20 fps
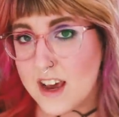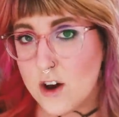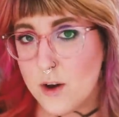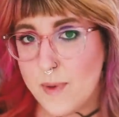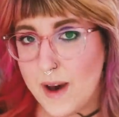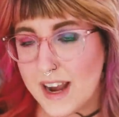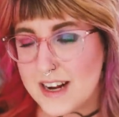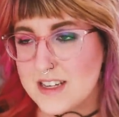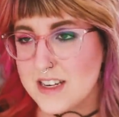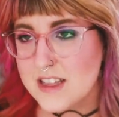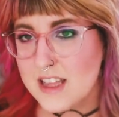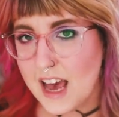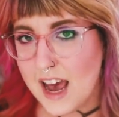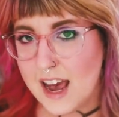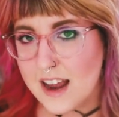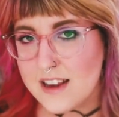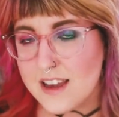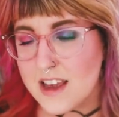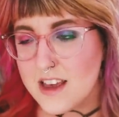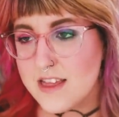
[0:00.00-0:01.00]
they go back to
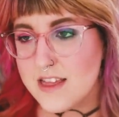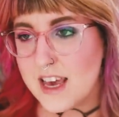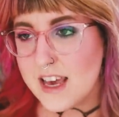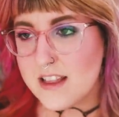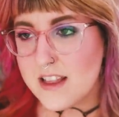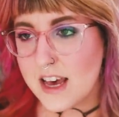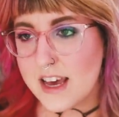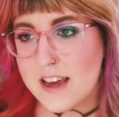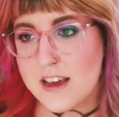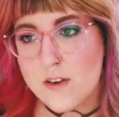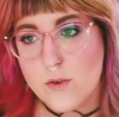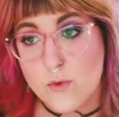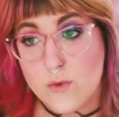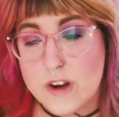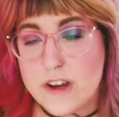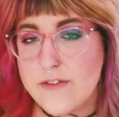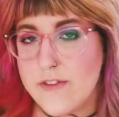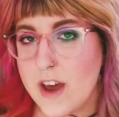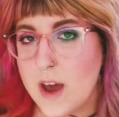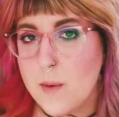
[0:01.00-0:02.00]
that? Can they like
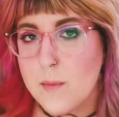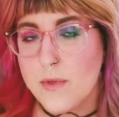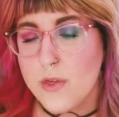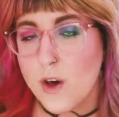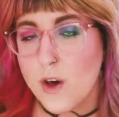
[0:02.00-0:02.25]
revamp